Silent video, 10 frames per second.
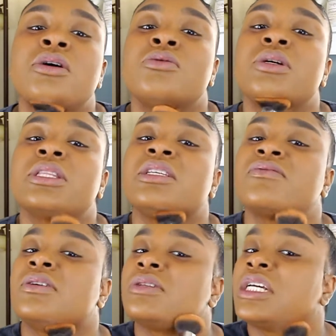with this
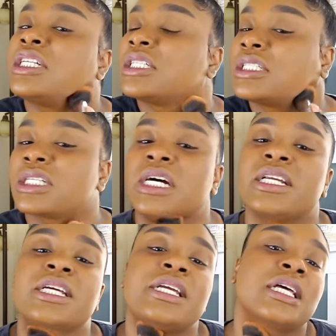foundation to
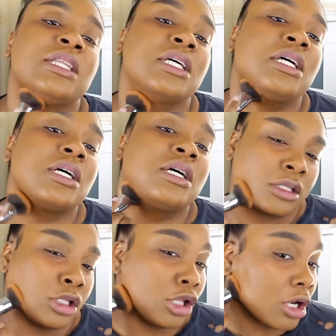kind of get the
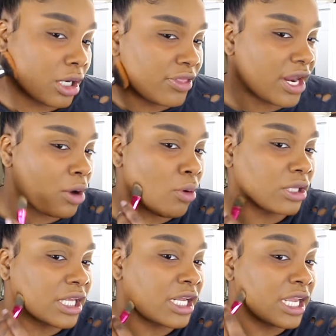look that I
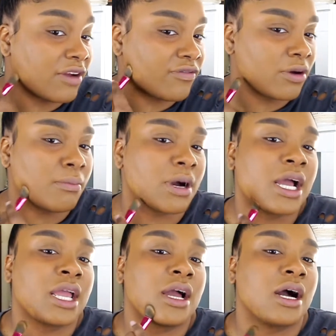want, that I get from my